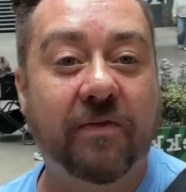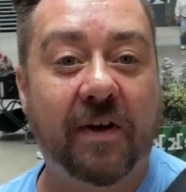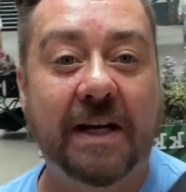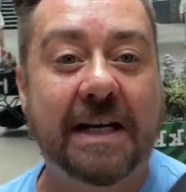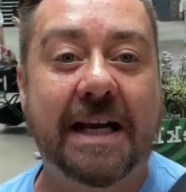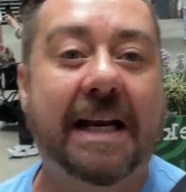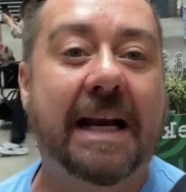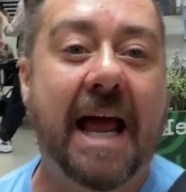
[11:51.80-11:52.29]

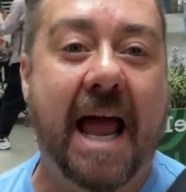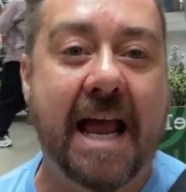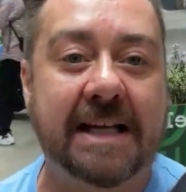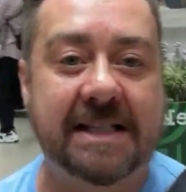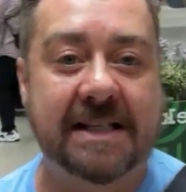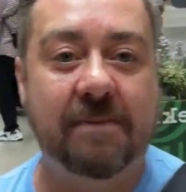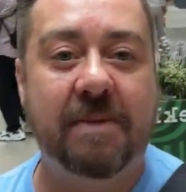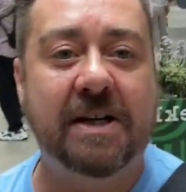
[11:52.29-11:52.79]
wonderful little
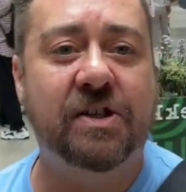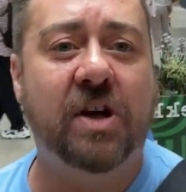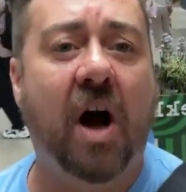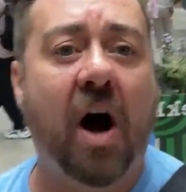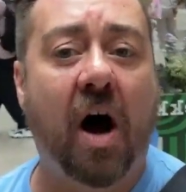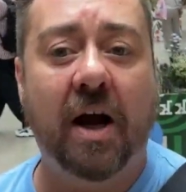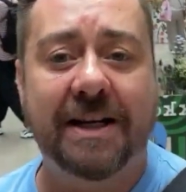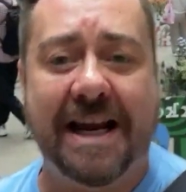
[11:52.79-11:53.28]

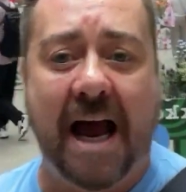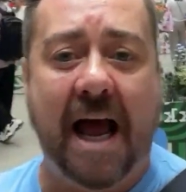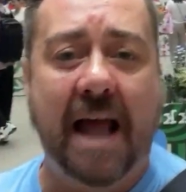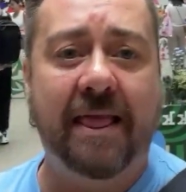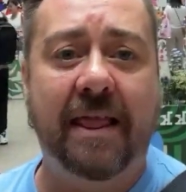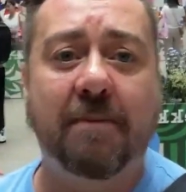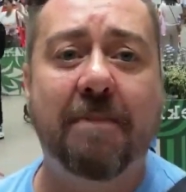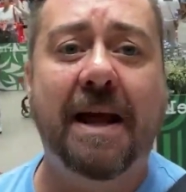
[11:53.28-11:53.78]
exhibition out
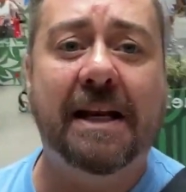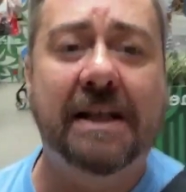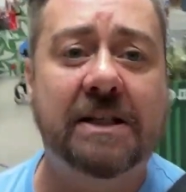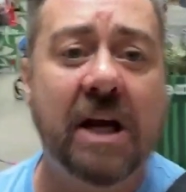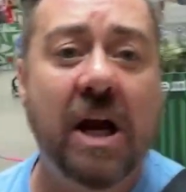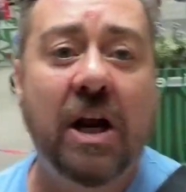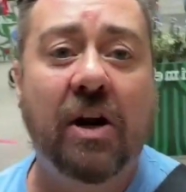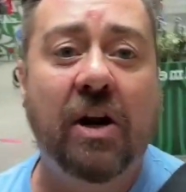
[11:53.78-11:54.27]
at the
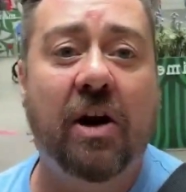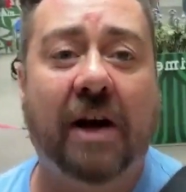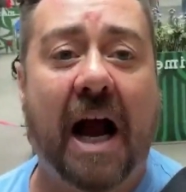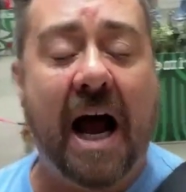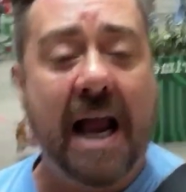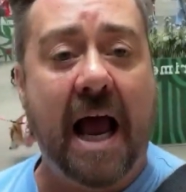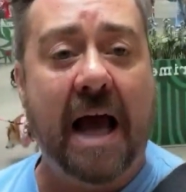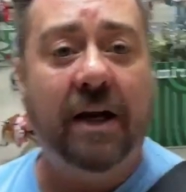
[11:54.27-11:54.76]
Mills.
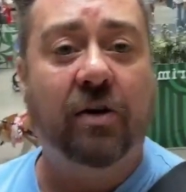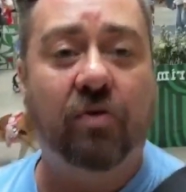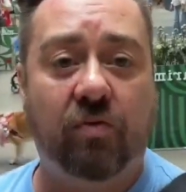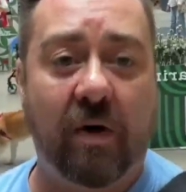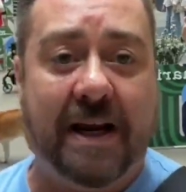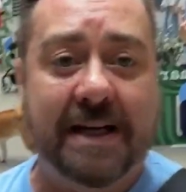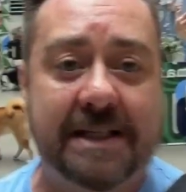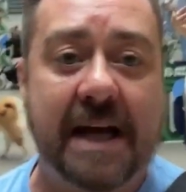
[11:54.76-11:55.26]
Look, I had a
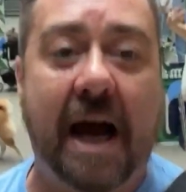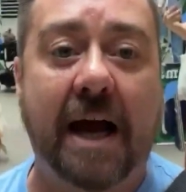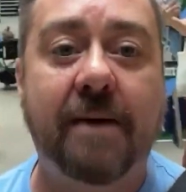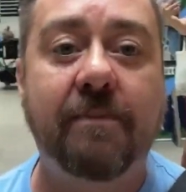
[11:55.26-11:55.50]
great